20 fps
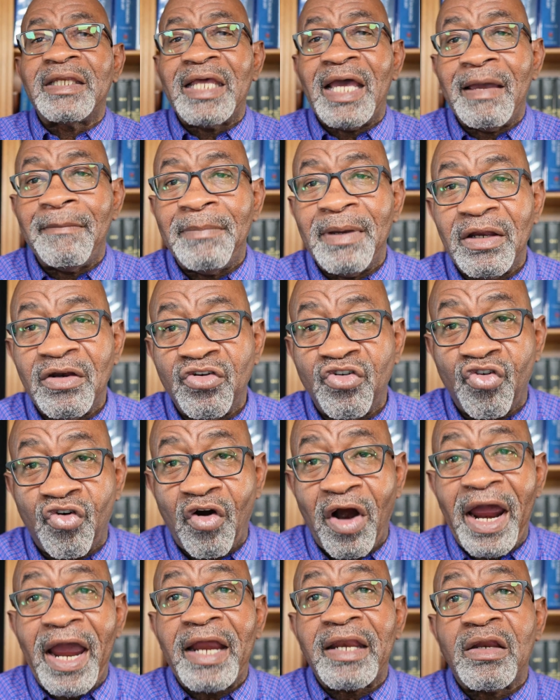They've been
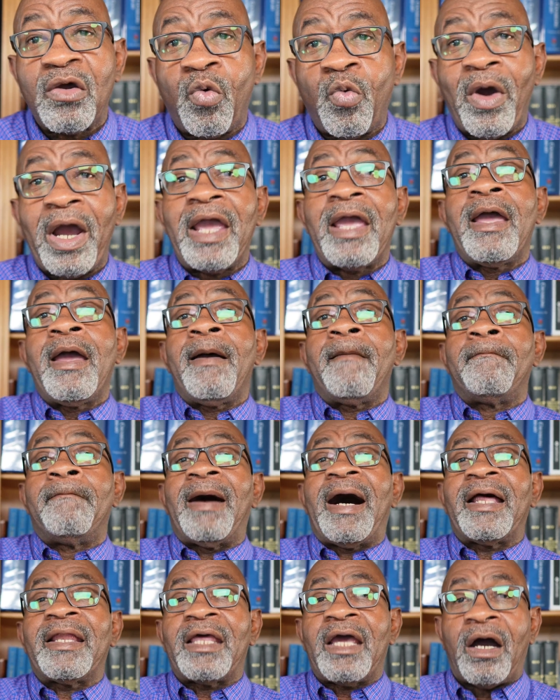dragged away
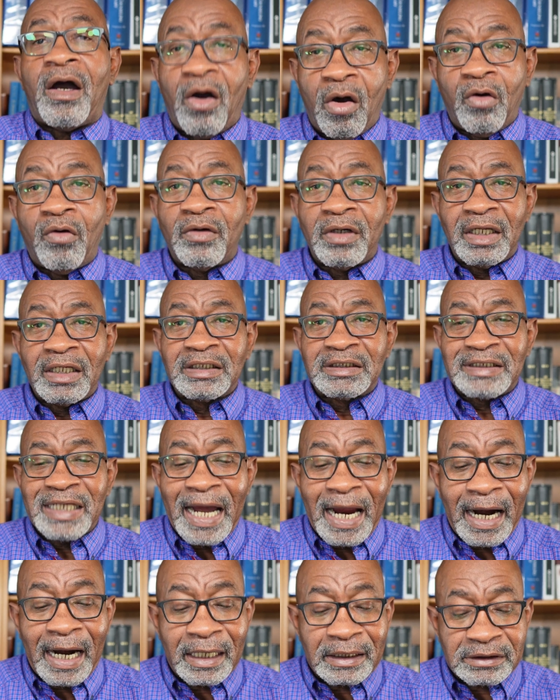by their own
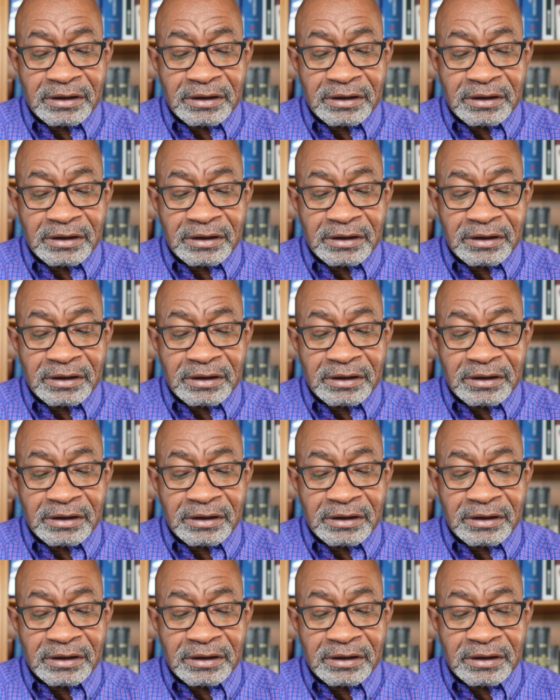desire.